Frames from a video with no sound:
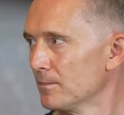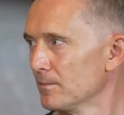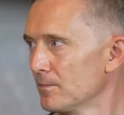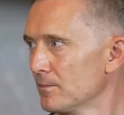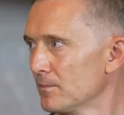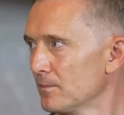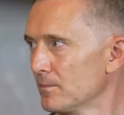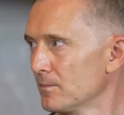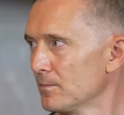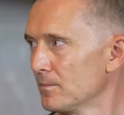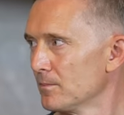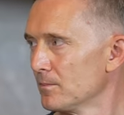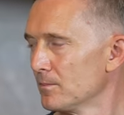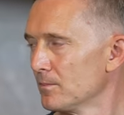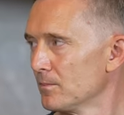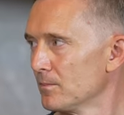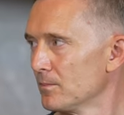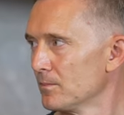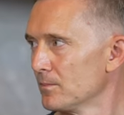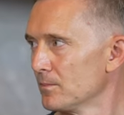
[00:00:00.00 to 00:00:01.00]

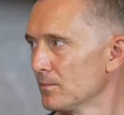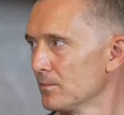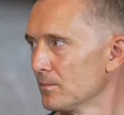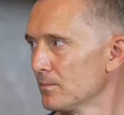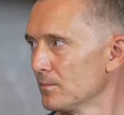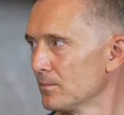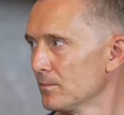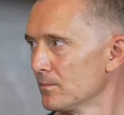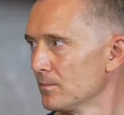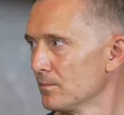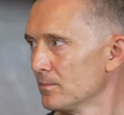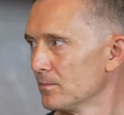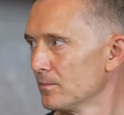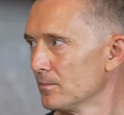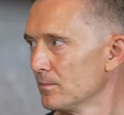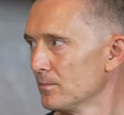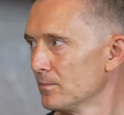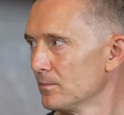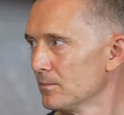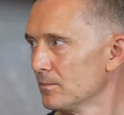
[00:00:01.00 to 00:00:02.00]

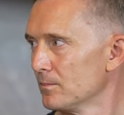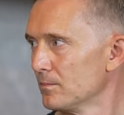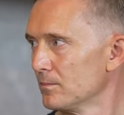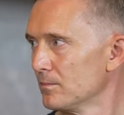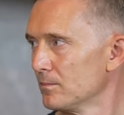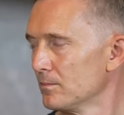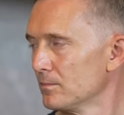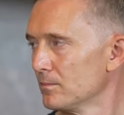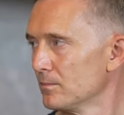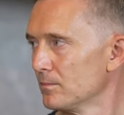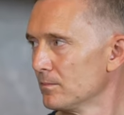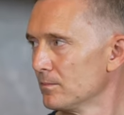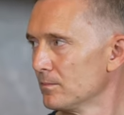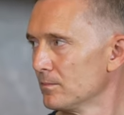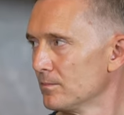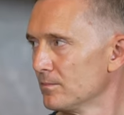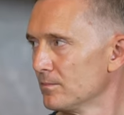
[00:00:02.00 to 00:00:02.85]
The person shown says nothing.